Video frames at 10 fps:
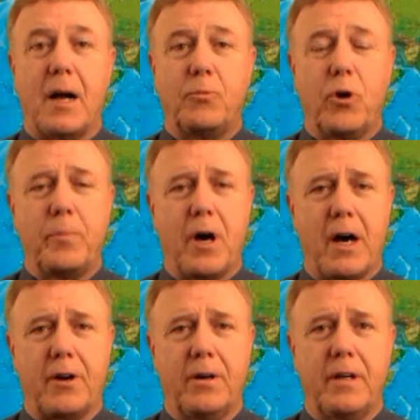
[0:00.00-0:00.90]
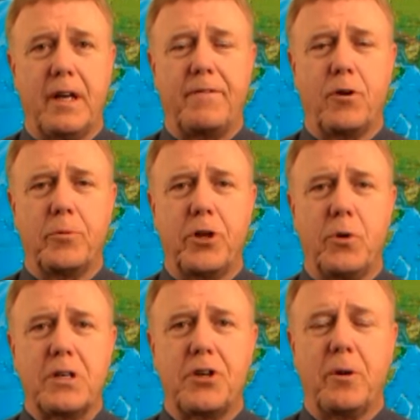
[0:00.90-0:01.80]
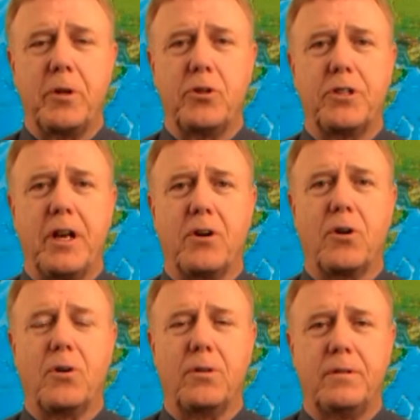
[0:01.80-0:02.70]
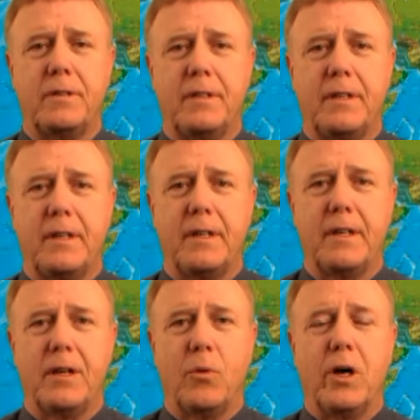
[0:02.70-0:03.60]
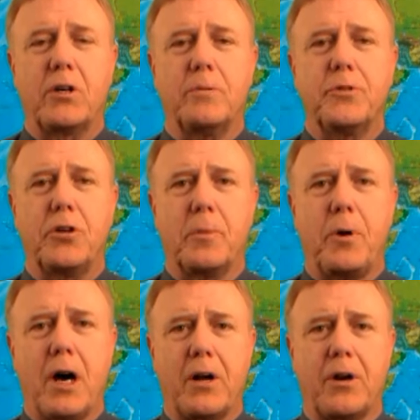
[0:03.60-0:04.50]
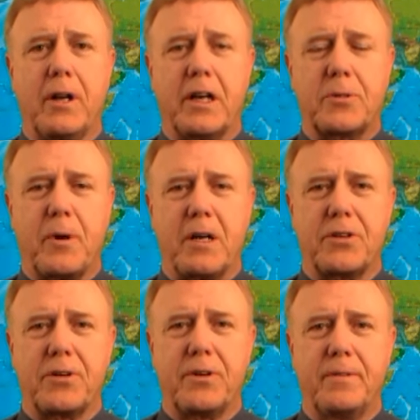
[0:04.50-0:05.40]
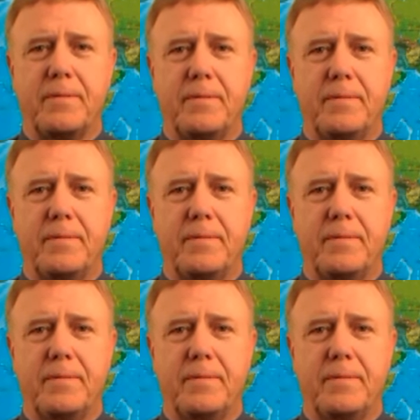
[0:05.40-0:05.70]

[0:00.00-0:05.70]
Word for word: I'm Roy Potter, a former U.S. Army Lieutenant Colonel. Welcome to the Potter Expositor.